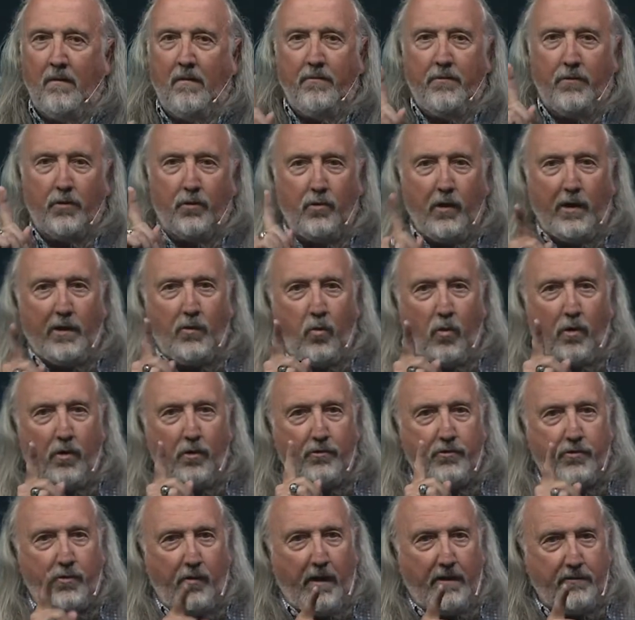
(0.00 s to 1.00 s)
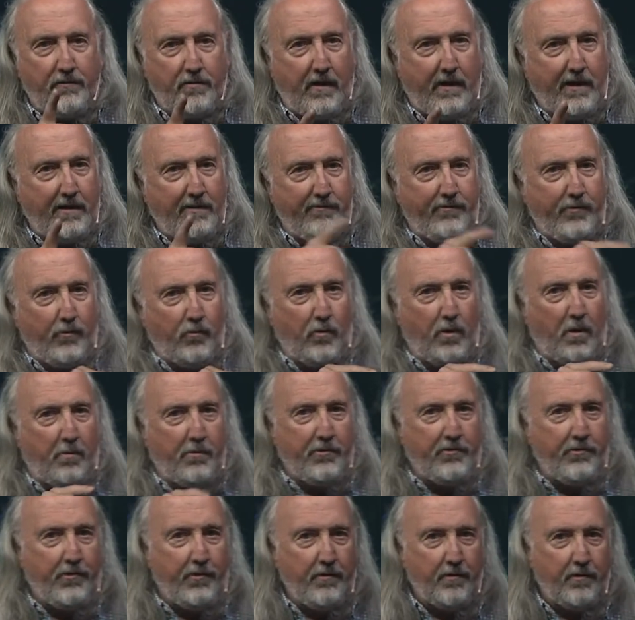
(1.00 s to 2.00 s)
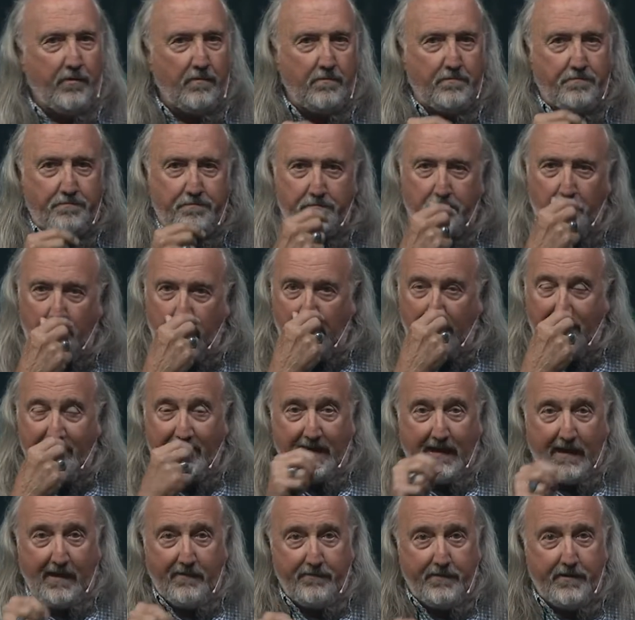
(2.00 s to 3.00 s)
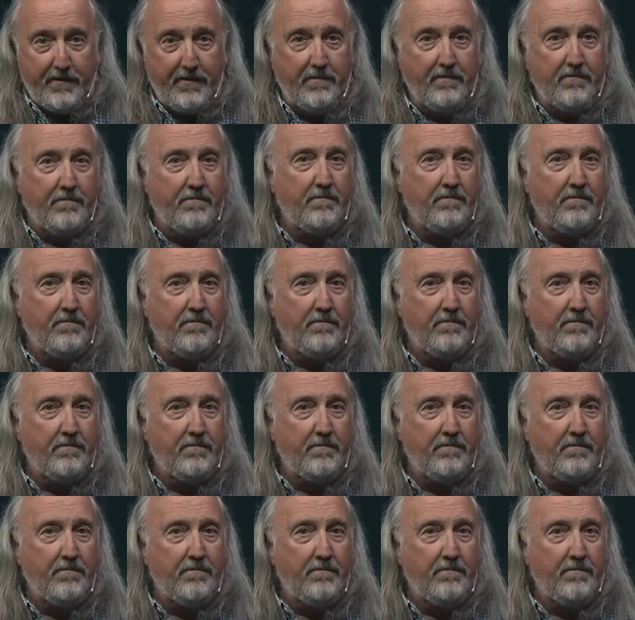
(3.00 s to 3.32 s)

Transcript: The Greek word translated for rubbish here in the NIV